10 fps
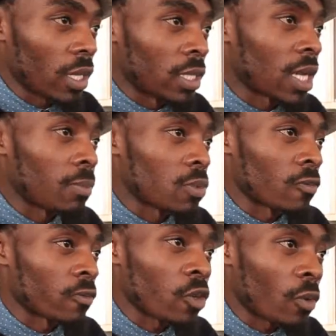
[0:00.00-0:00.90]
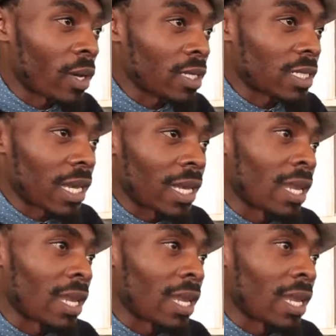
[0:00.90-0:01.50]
in terms of, you know what?